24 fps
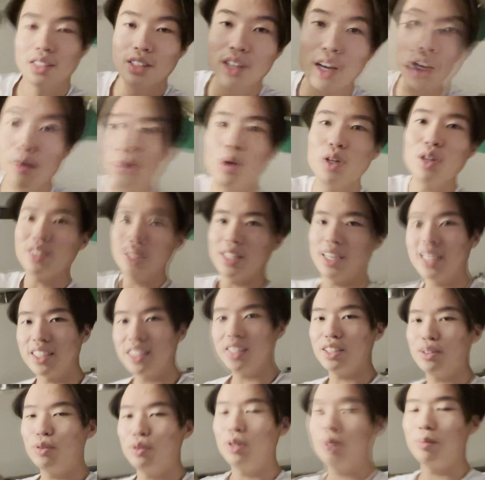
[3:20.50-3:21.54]
So I most
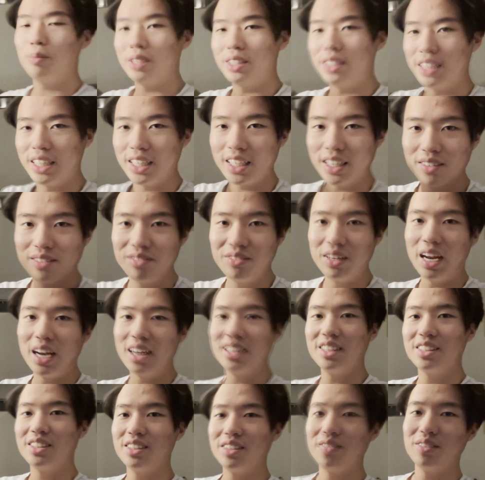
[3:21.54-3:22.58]
likely will be taking
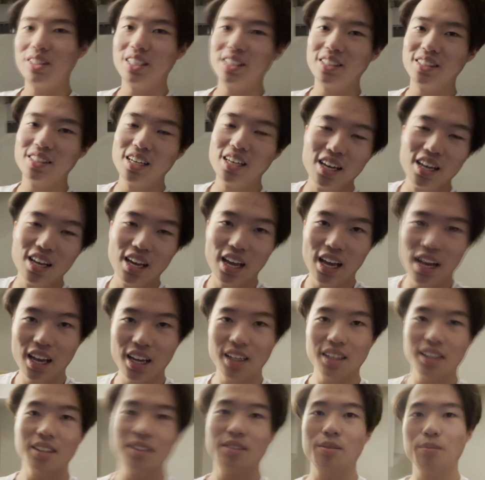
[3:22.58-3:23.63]
advantage of this
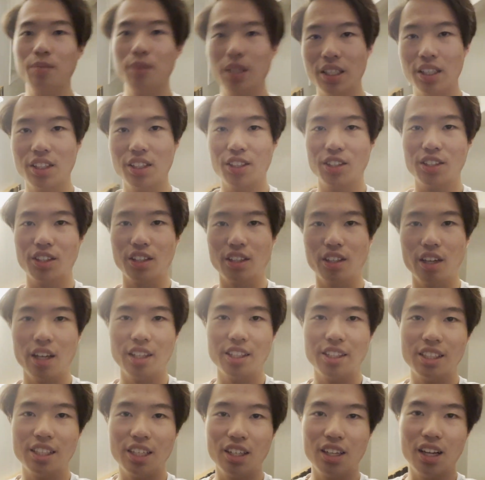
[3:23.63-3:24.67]
and making sure I
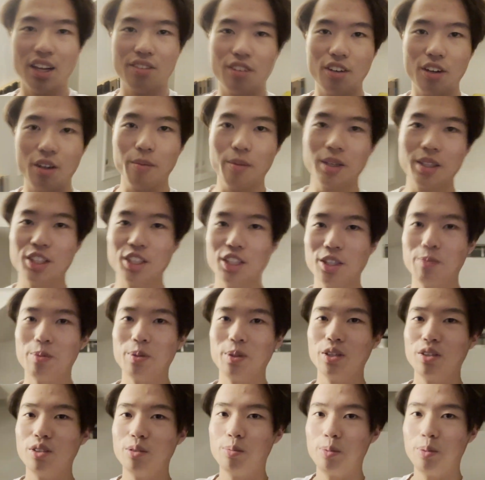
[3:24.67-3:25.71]
sell off all my
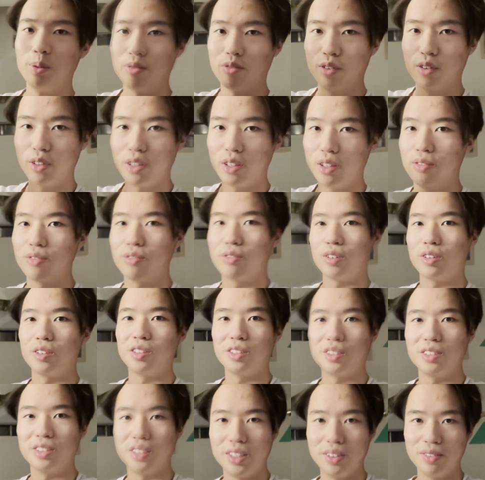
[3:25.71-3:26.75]
GPUs before they're
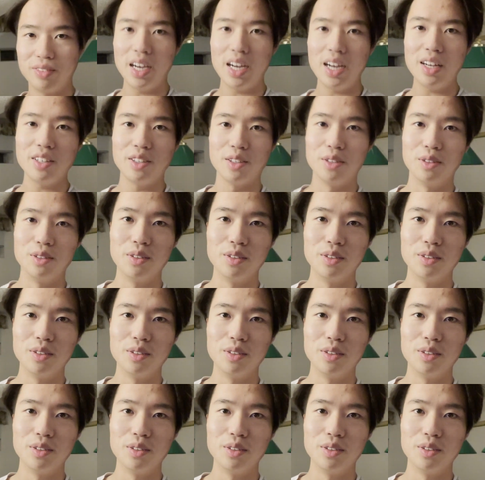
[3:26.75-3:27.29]
further devalued.